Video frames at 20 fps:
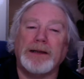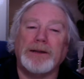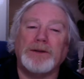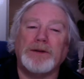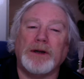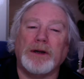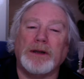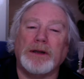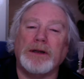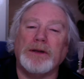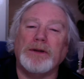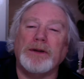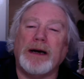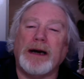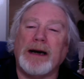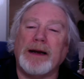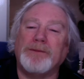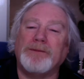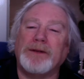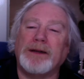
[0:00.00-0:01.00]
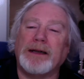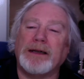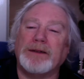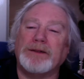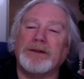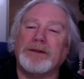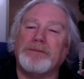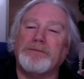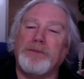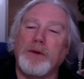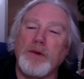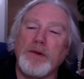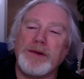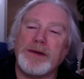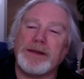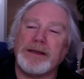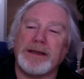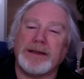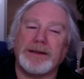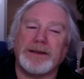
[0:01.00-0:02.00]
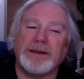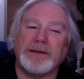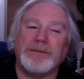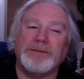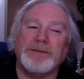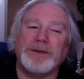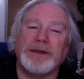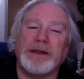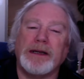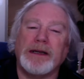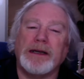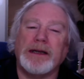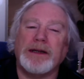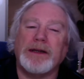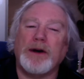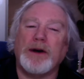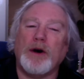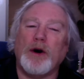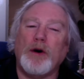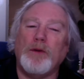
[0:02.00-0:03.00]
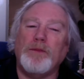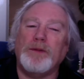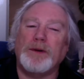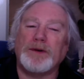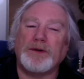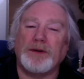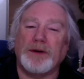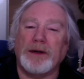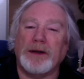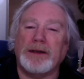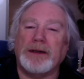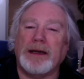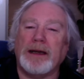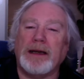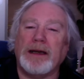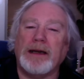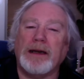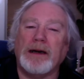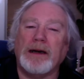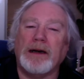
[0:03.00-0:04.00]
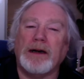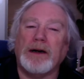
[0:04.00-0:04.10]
to allow advocates of both systems the opportunity